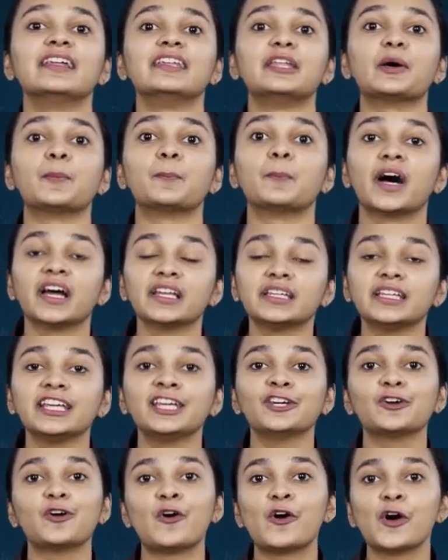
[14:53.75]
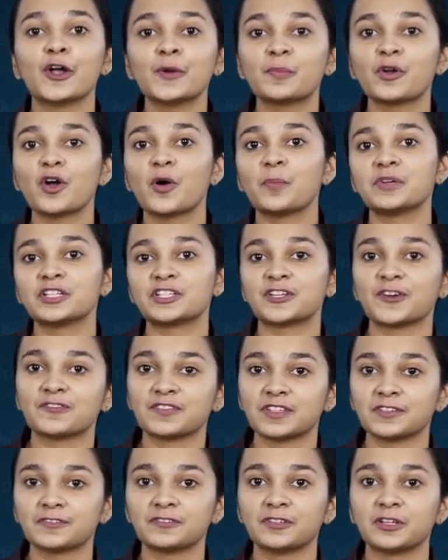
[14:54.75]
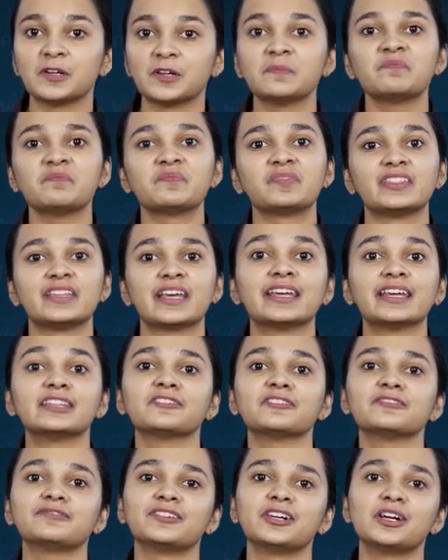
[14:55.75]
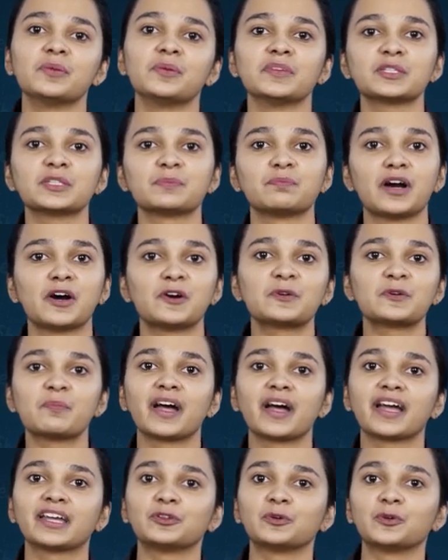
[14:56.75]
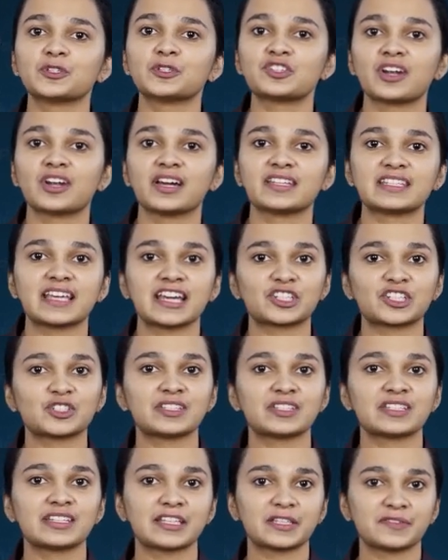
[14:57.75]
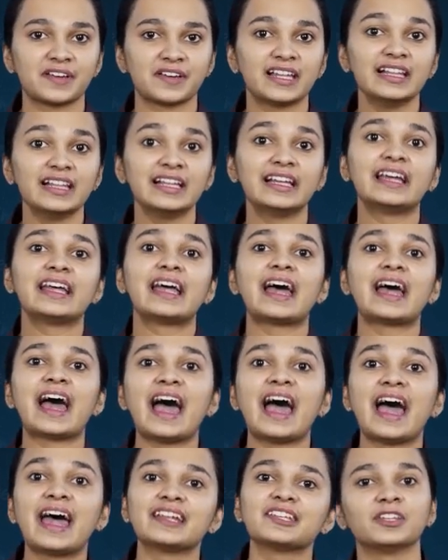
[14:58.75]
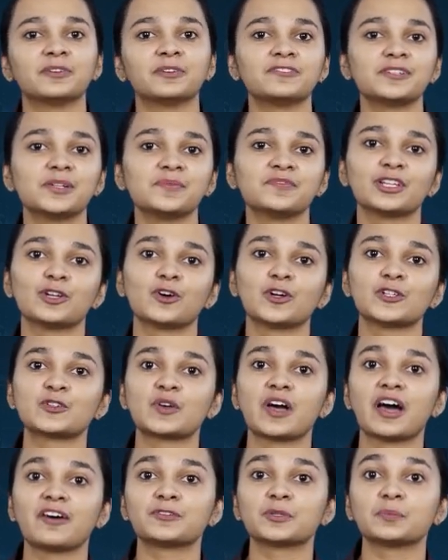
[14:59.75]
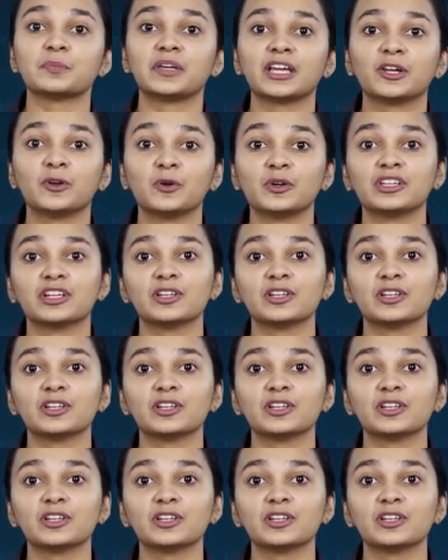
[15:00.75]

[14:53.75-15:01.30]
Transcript: the money or property of the firm, then the firm is bound by those transactions as well and the firm will also have to make good